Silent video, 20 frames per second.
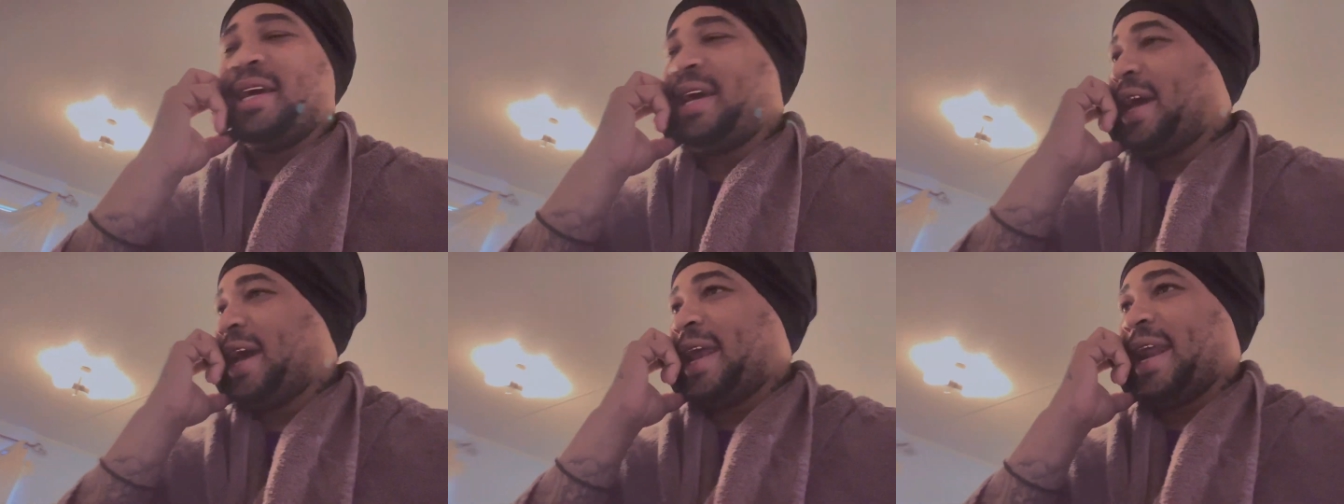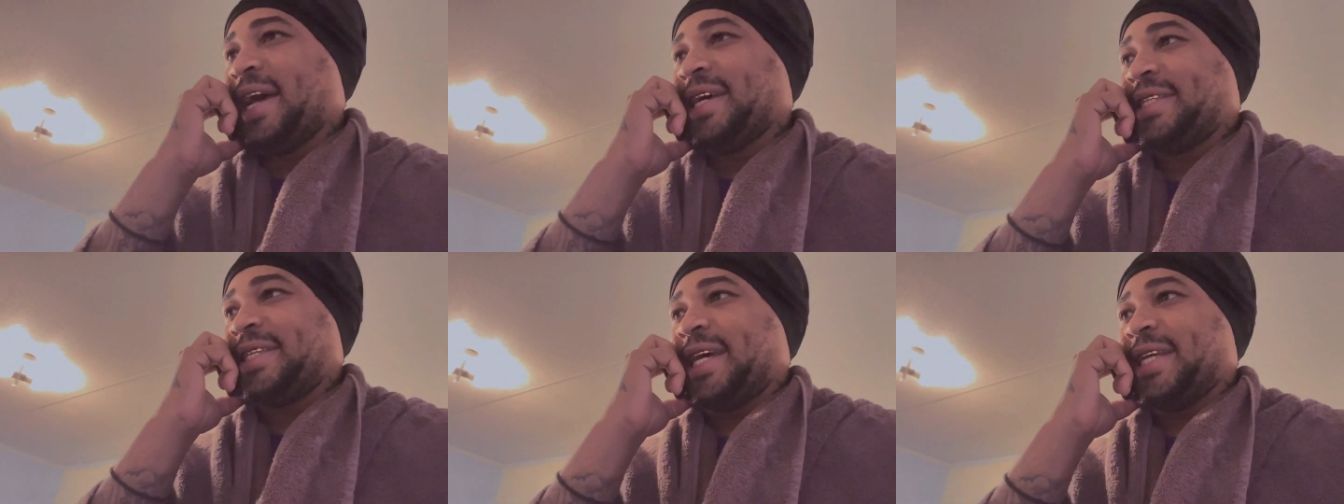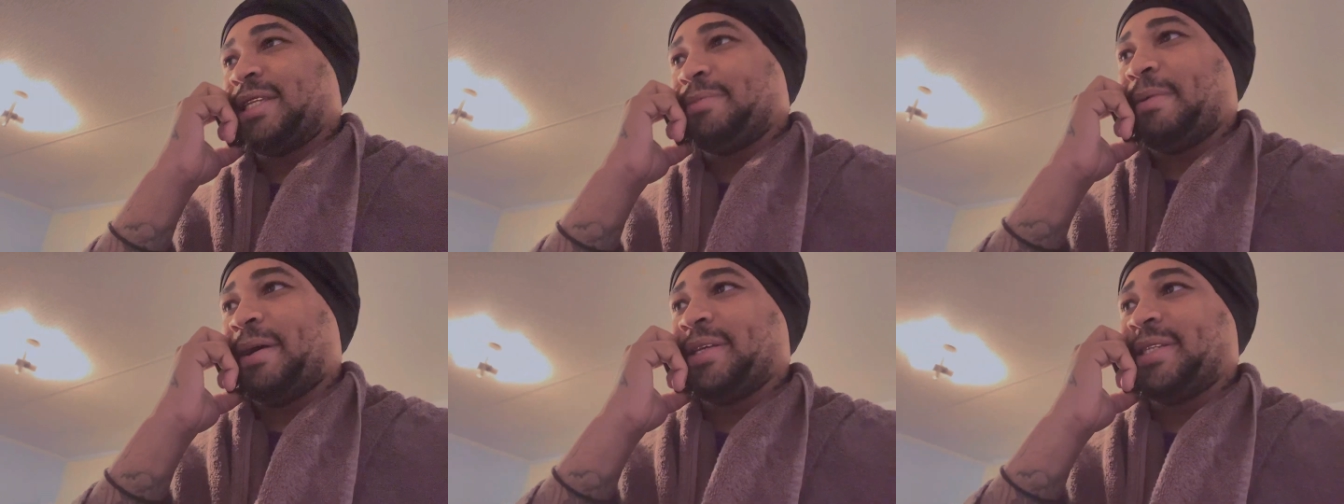And I said
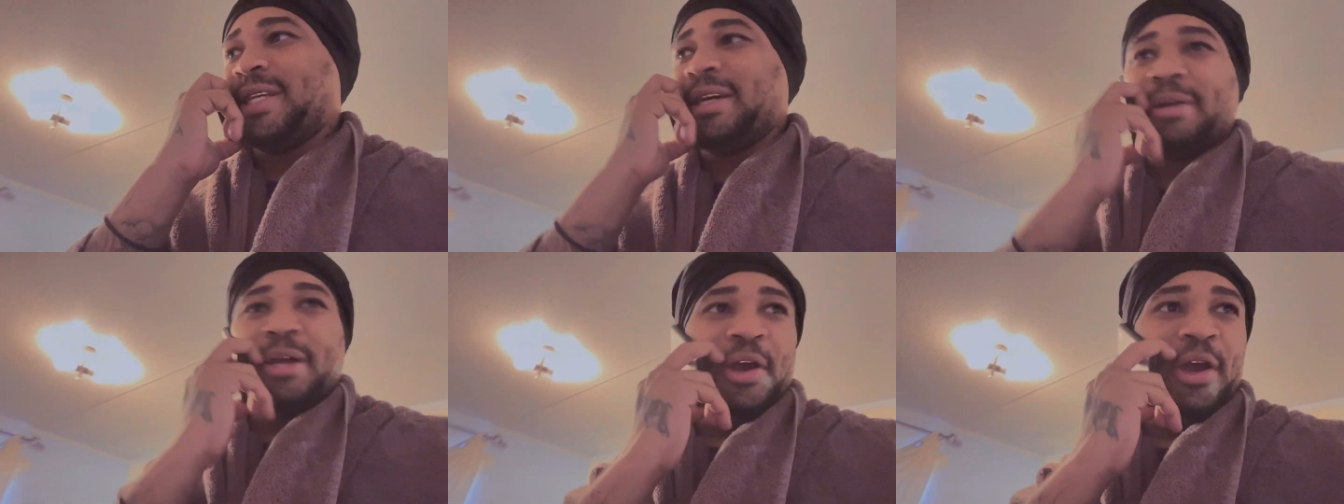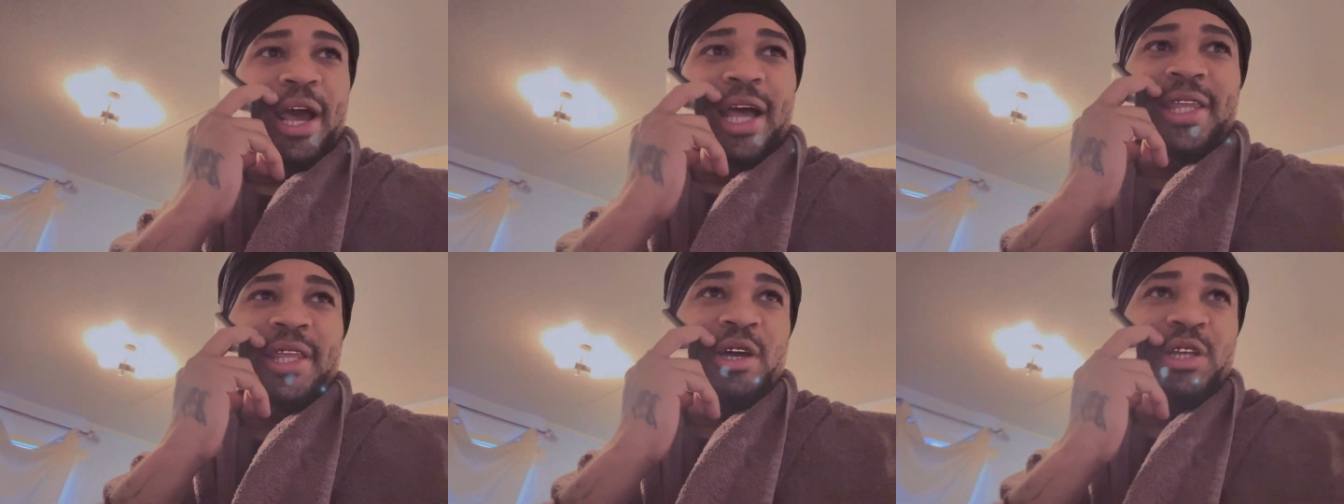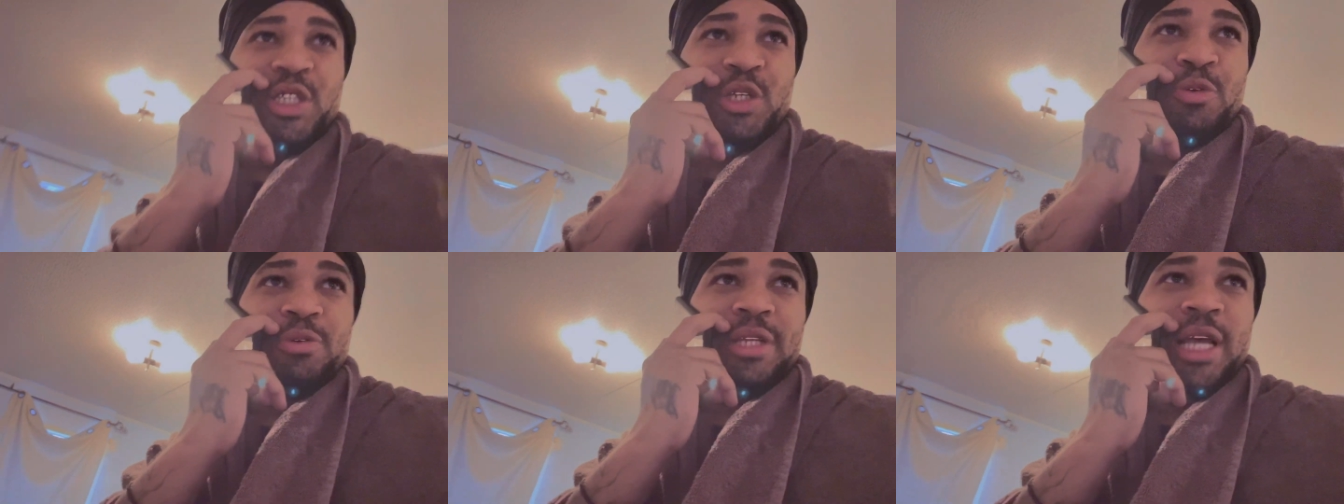to myself, girl, I thought
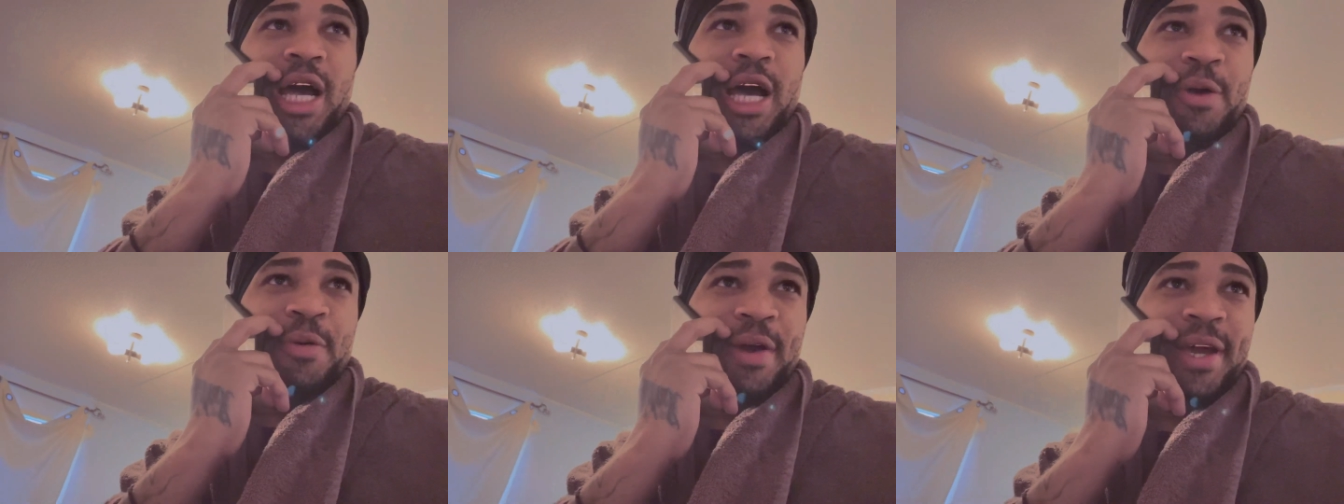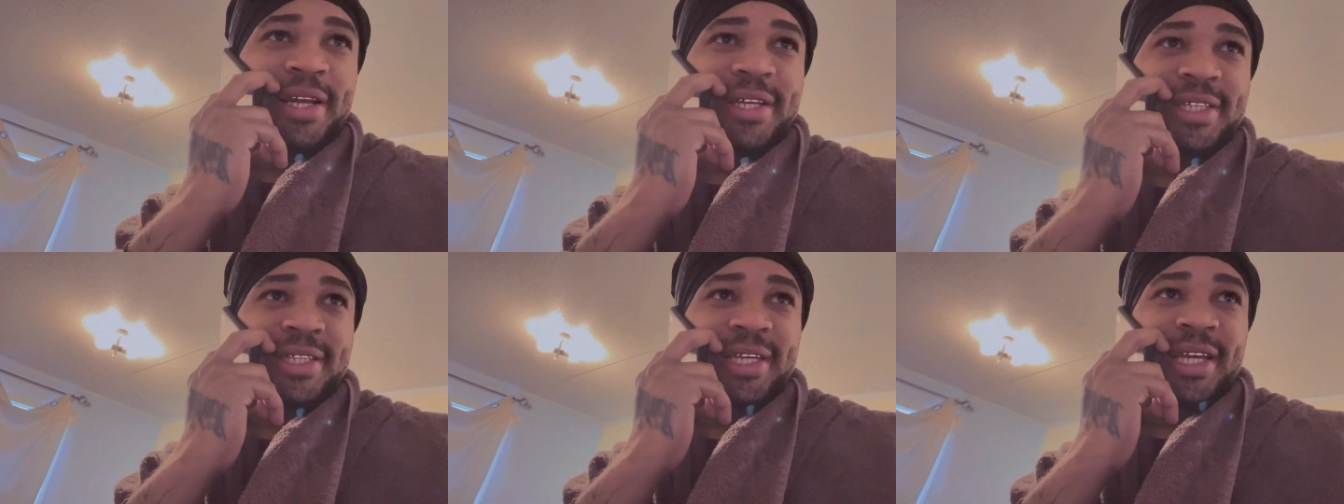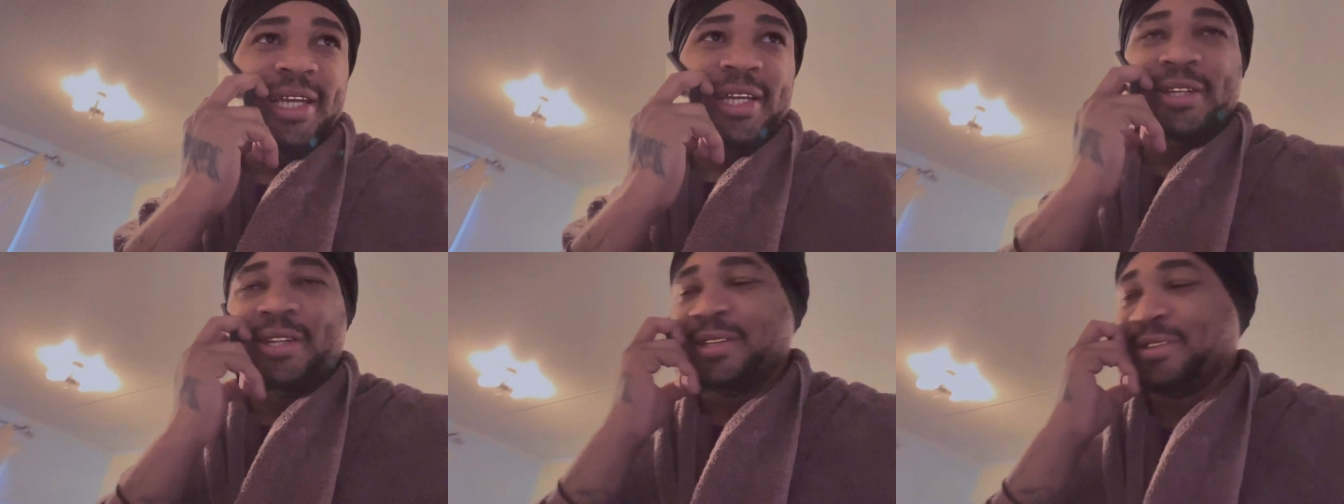you was already
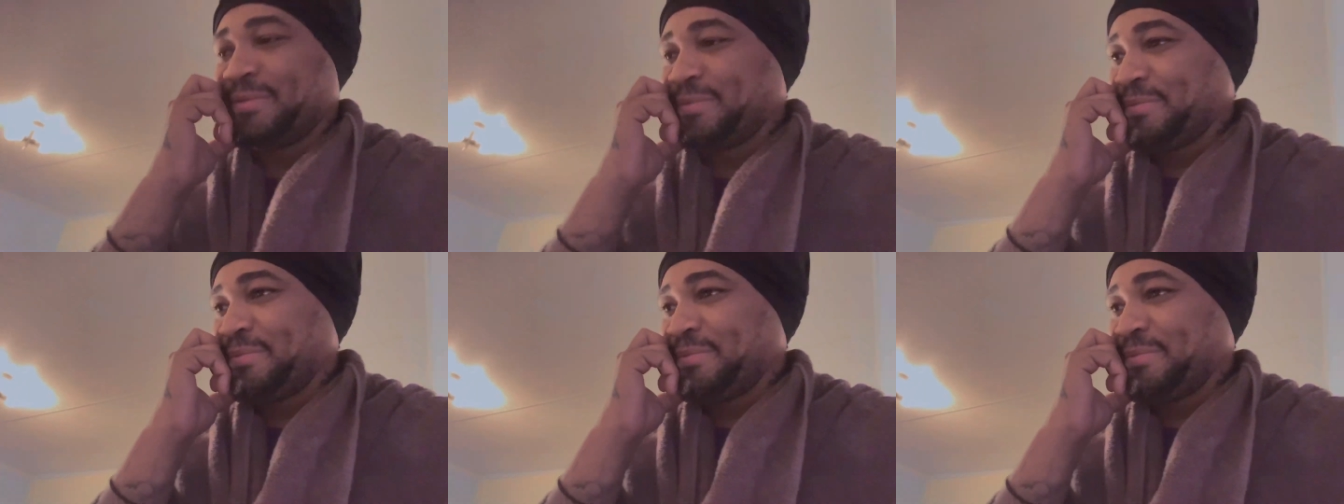single.